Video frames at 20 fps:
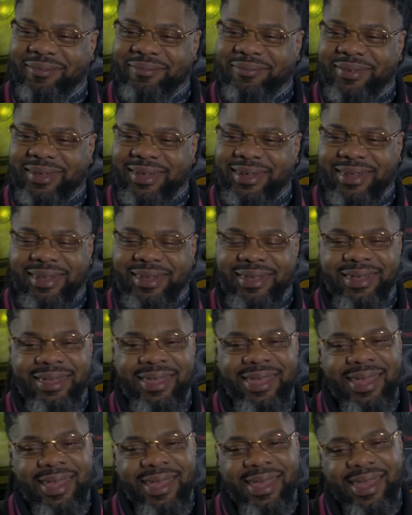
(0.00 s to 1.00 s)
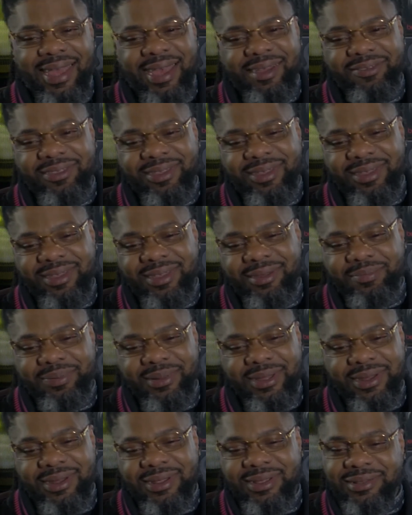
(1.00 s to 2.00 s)
Right. But uh, after he
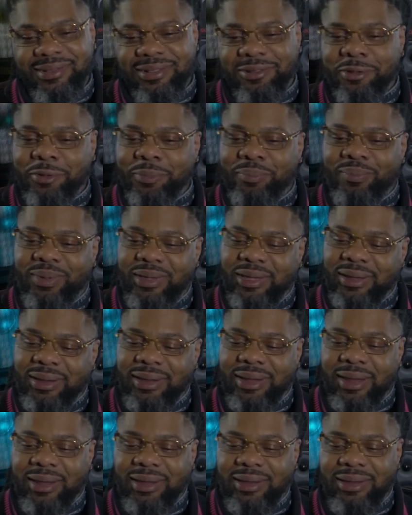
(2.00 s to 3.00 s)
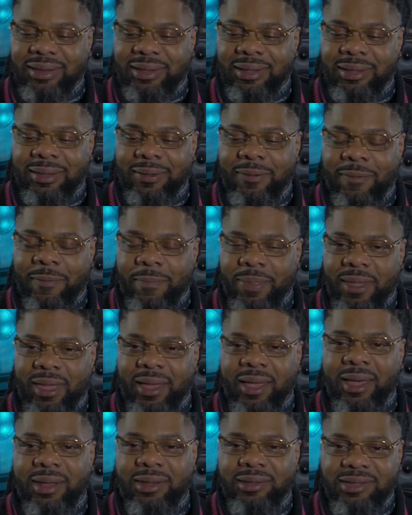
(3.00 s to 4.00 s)
completed his little bid that he did, I
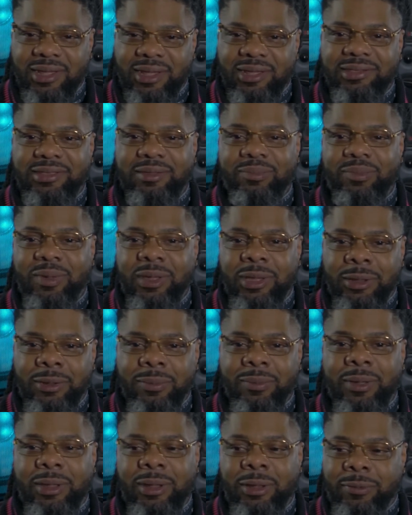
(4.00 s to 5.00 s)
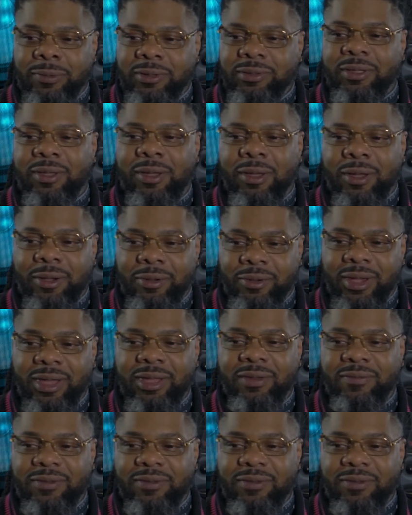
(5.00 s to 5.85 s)
got a chance to meet him, and it was all great.